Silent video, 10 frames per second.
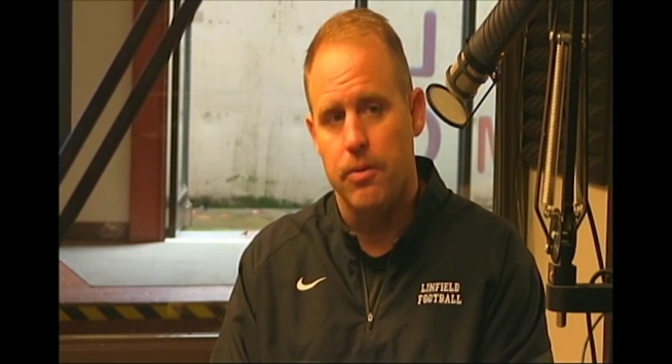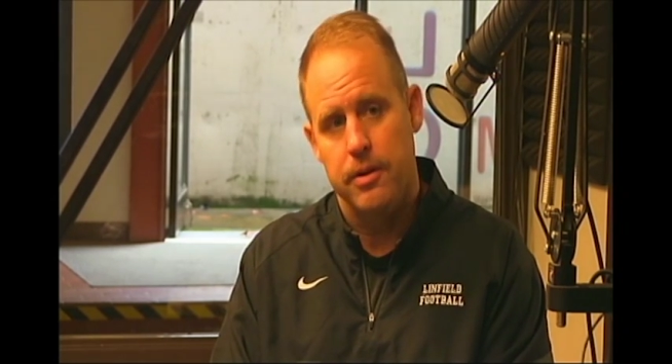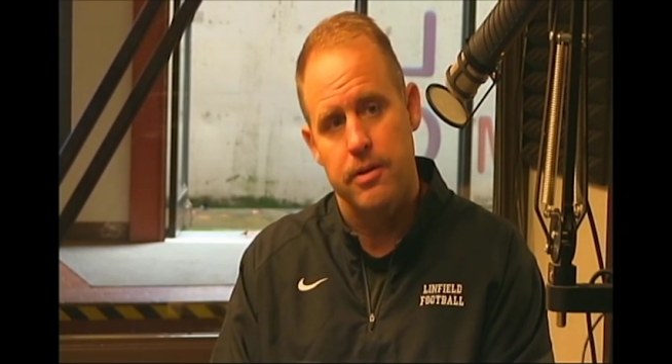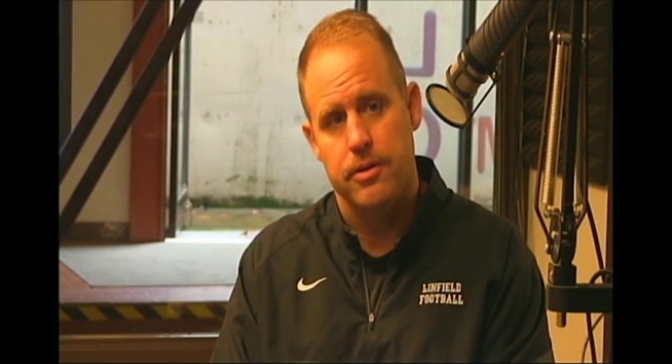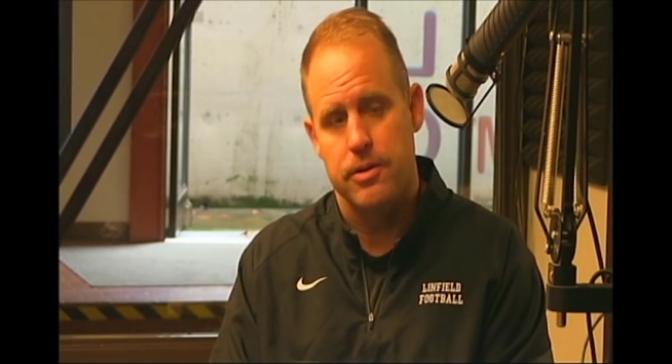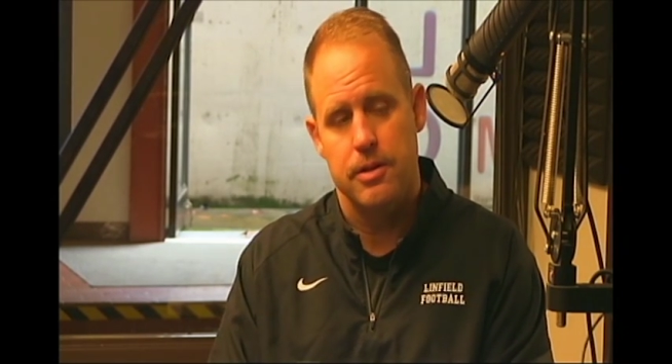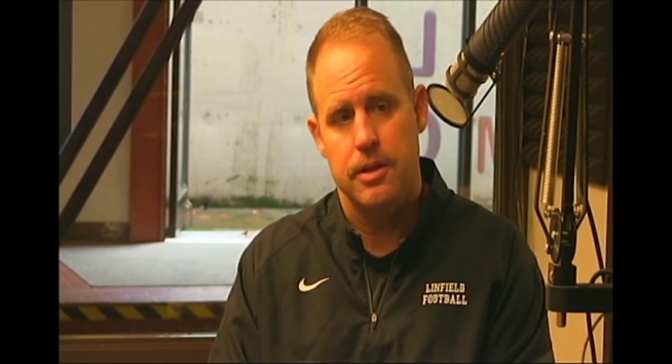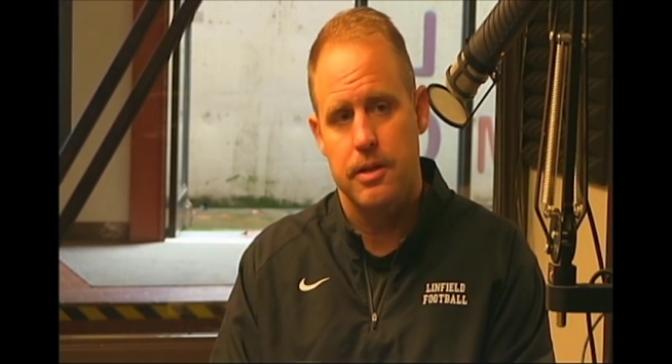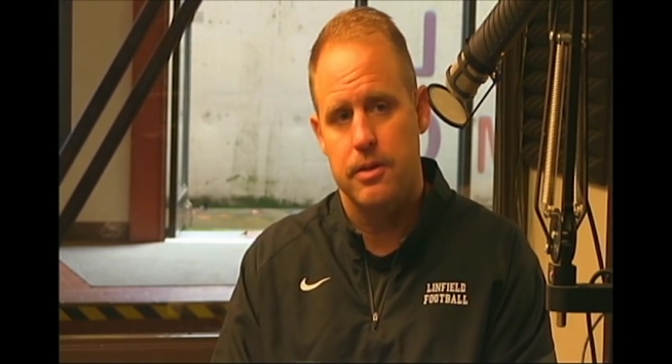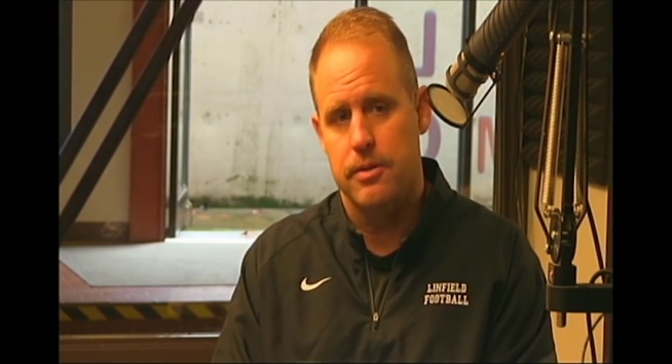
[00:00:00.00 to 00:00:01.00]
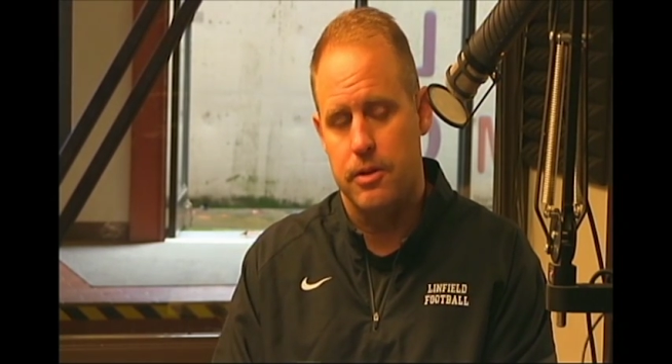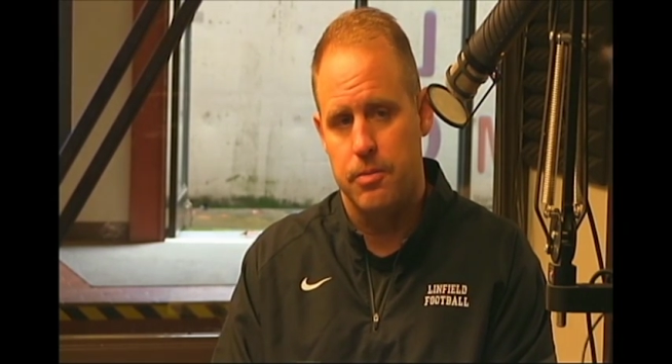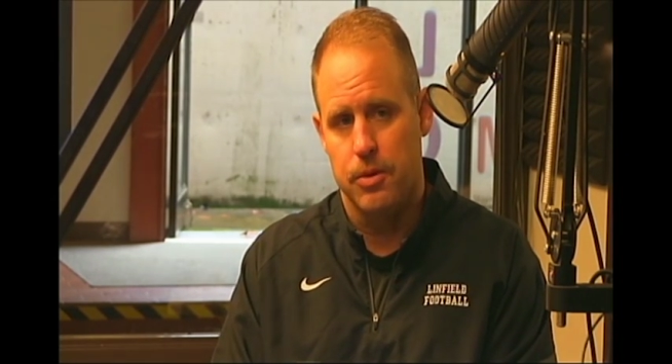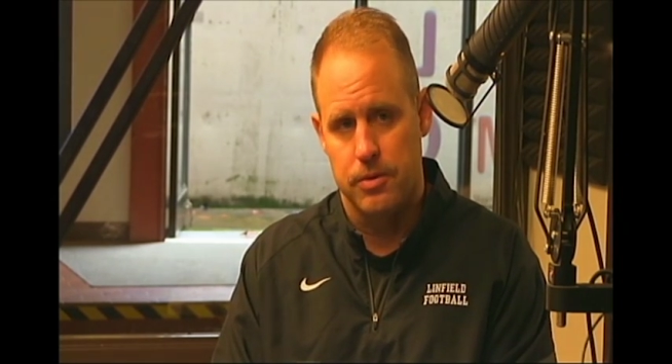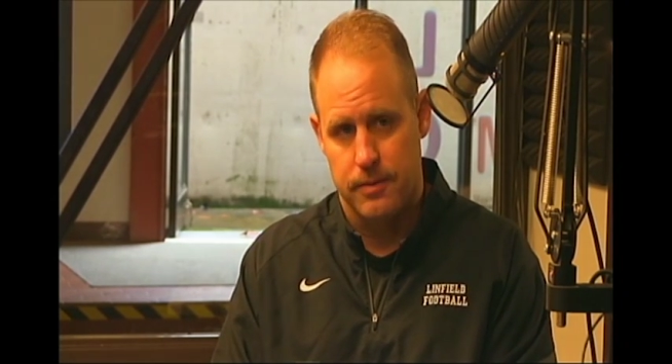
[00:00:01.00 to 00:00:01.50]
Zach's been battling
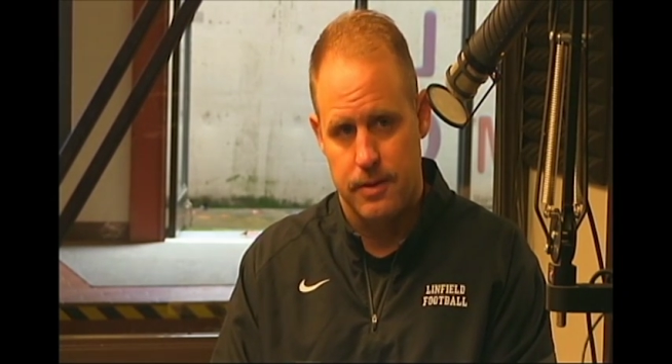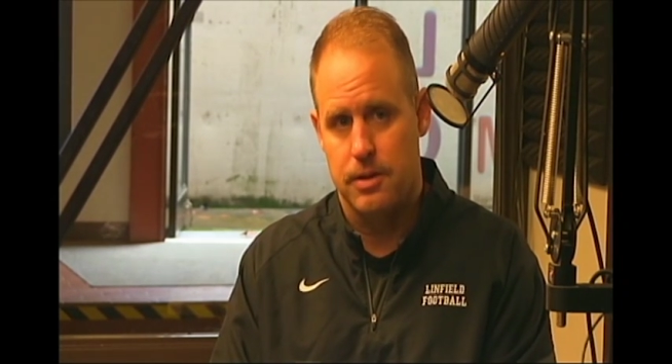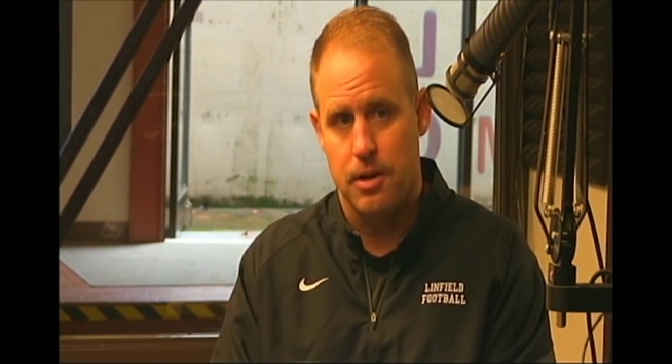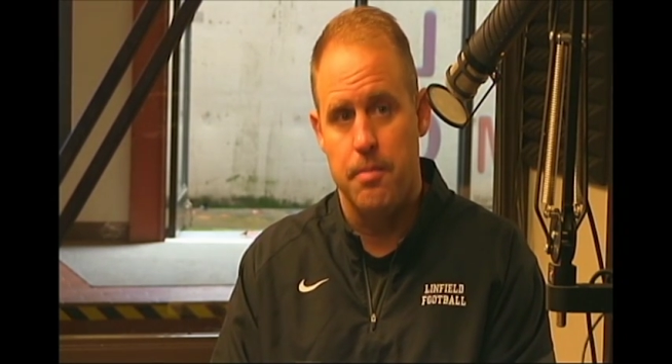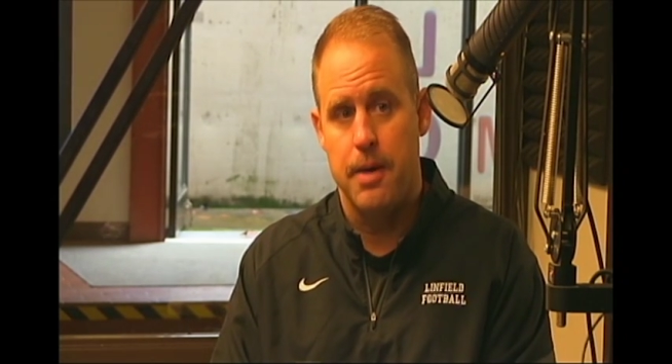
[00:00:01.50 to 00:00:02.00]
injuries all year.